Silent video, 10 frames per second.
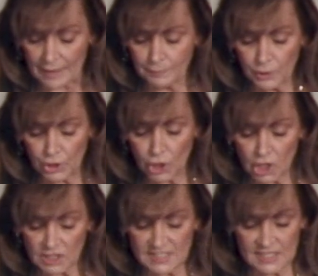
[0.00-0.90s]
and put
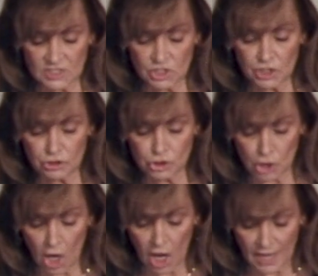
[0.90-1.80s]
hooks into your
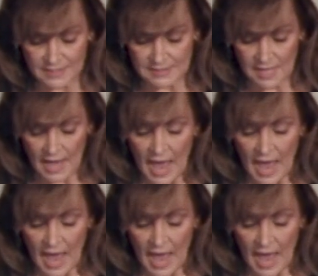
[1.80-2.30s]
jaws.